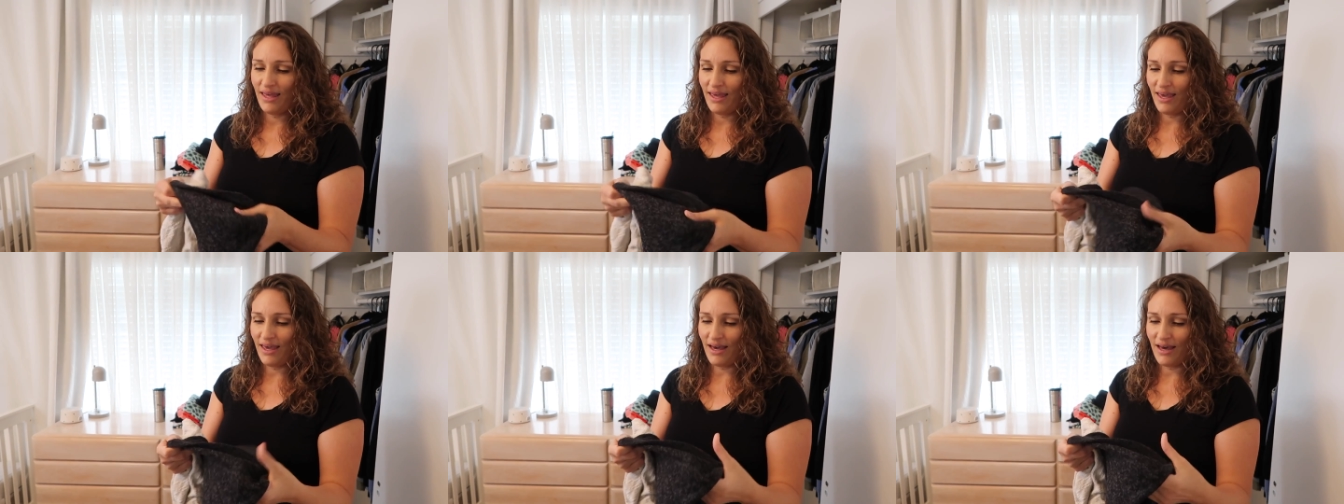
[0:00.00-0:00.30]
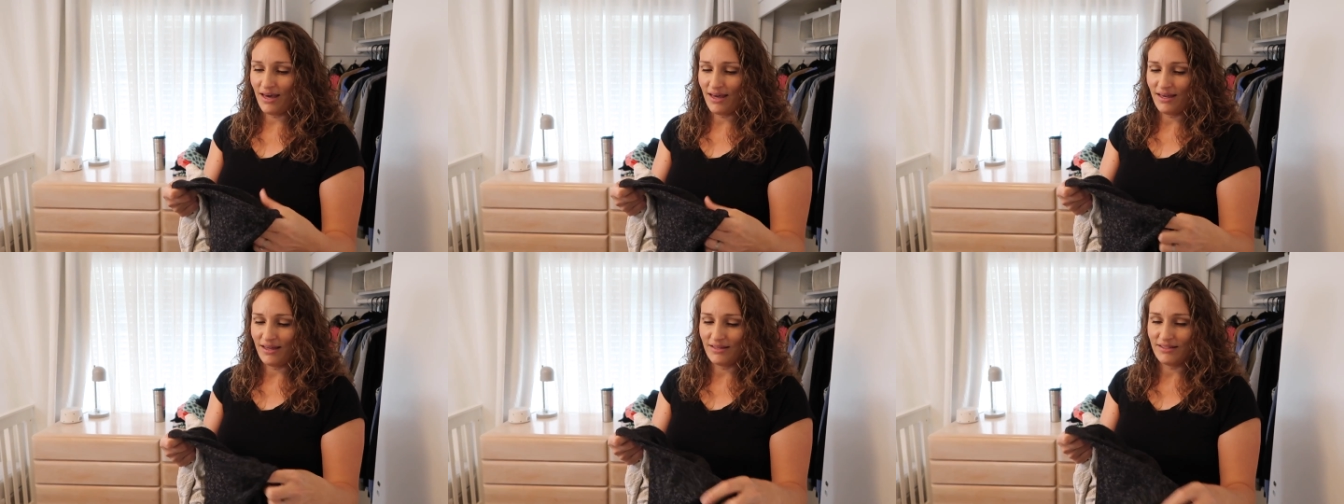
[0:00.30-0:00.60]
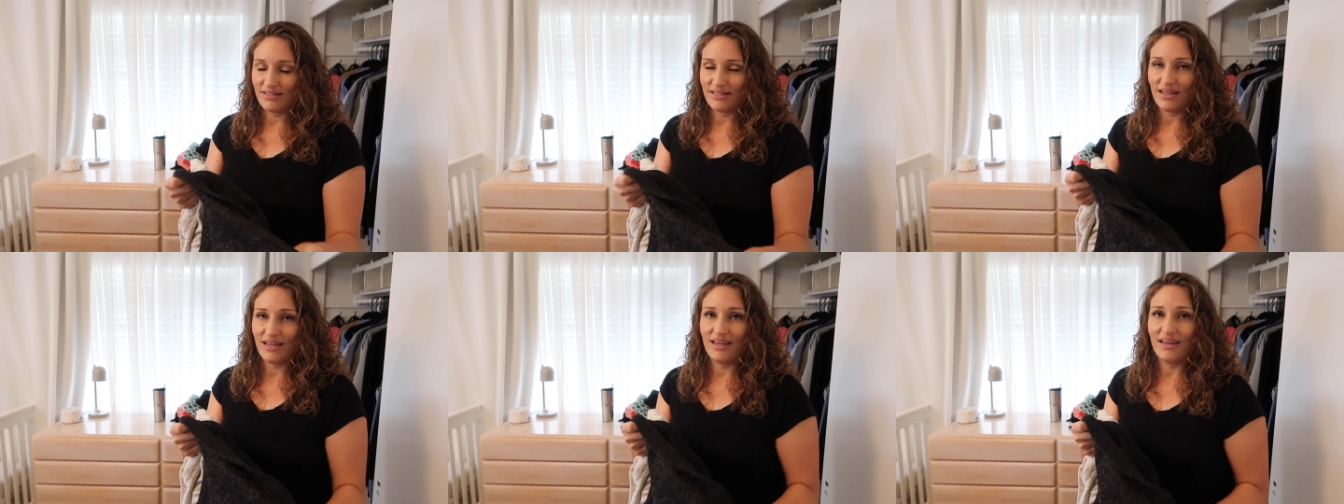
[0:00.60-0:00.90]

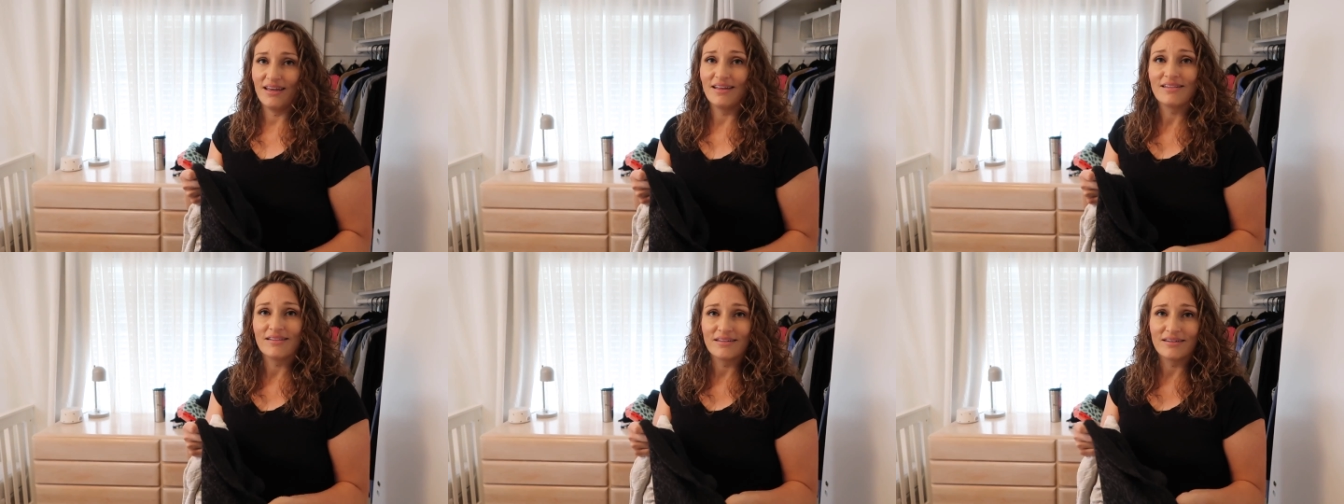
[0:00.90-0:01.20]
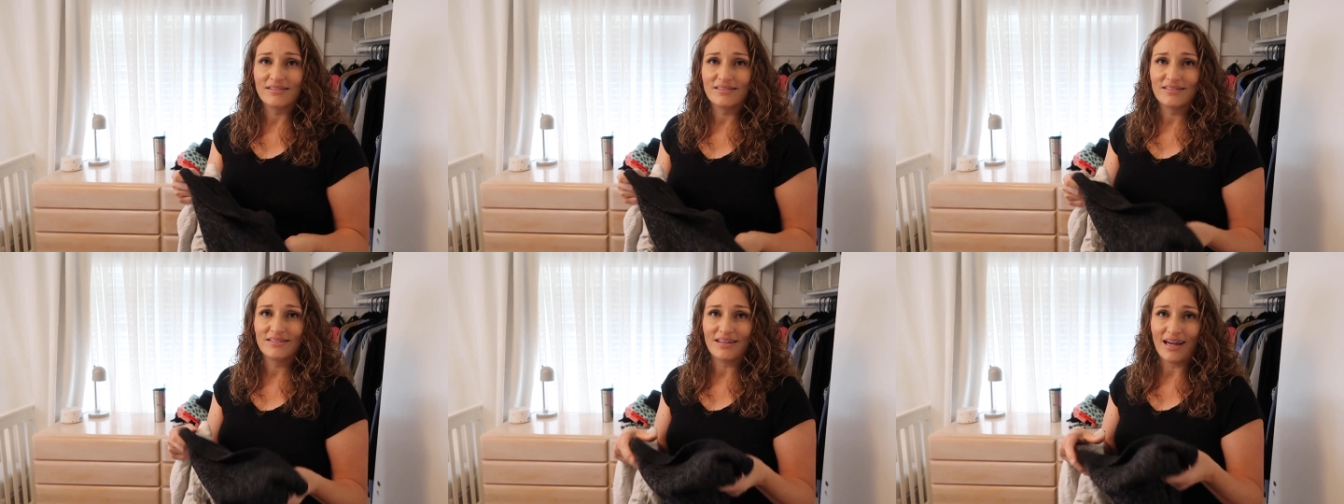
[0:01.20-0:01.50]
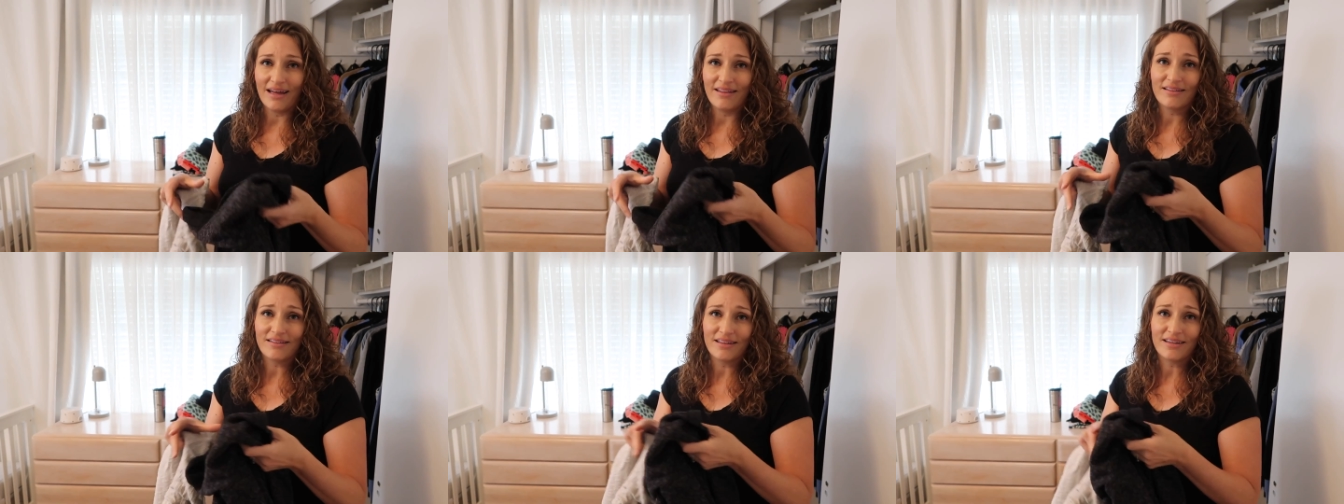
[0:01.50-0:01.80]
and it looked,
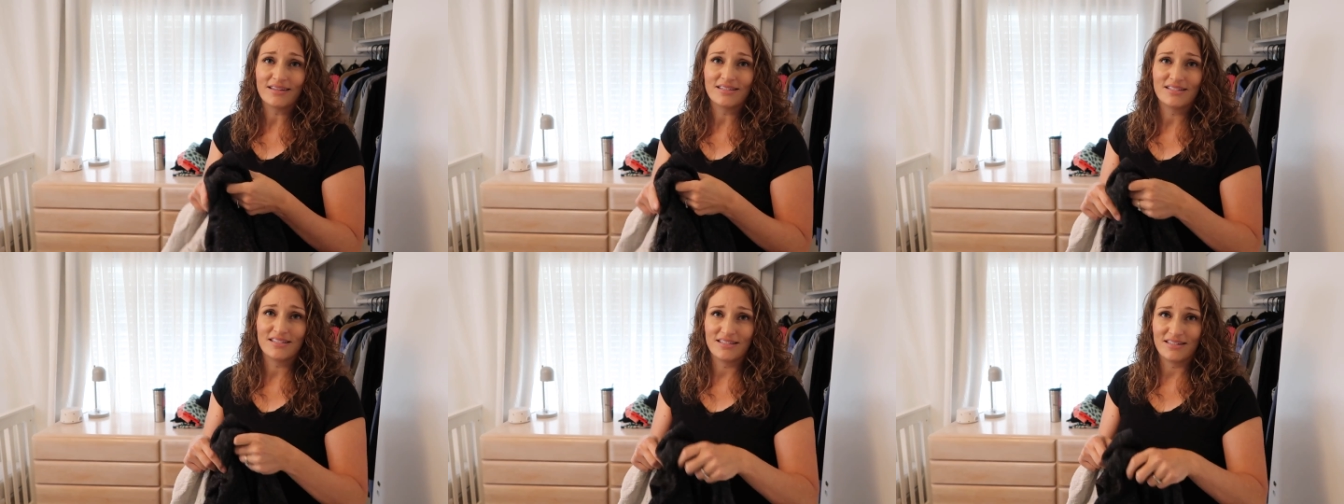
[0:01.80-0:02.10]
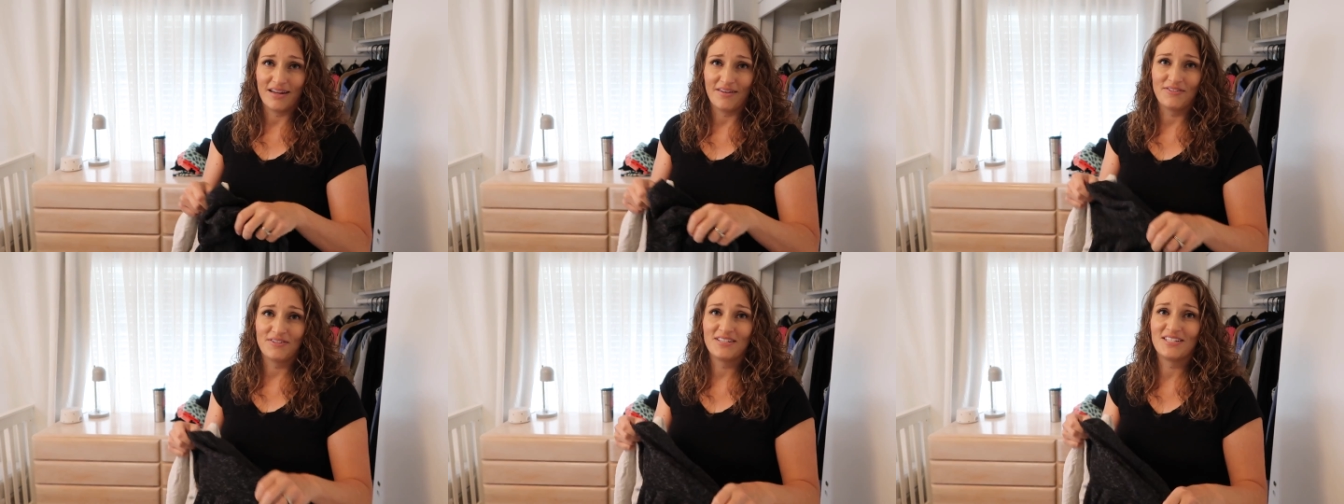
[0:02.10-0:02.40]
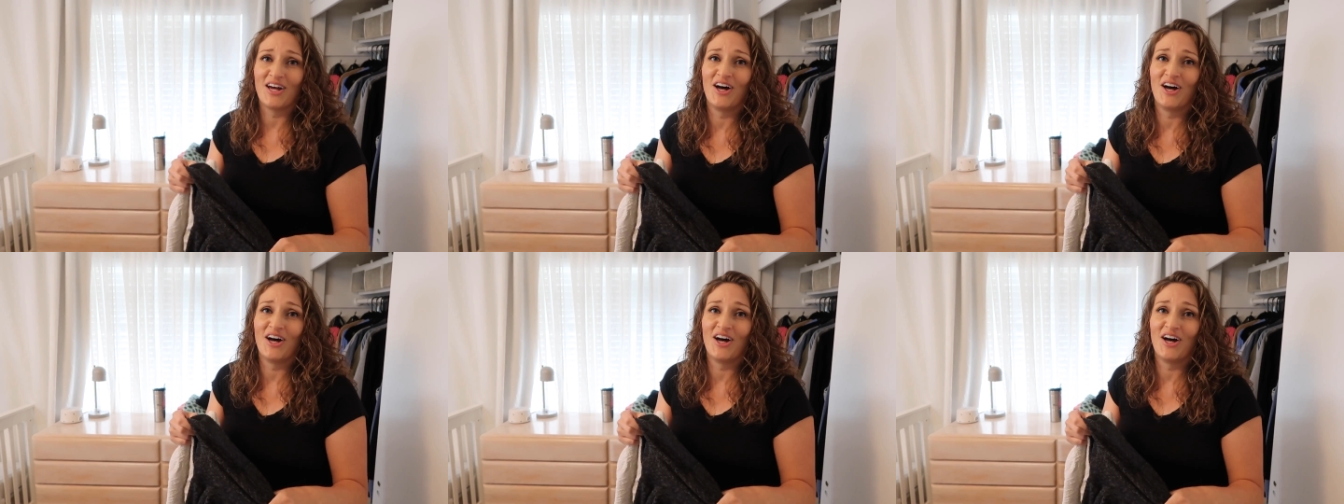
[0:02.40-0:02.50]
I look like a stuffed